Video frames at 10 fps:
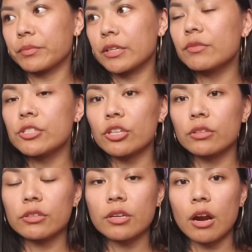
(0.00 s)
give each
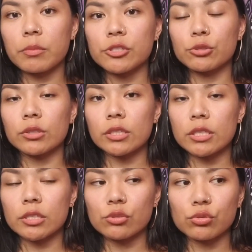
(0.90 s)
other the
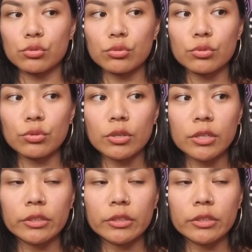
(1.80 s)
opportunity to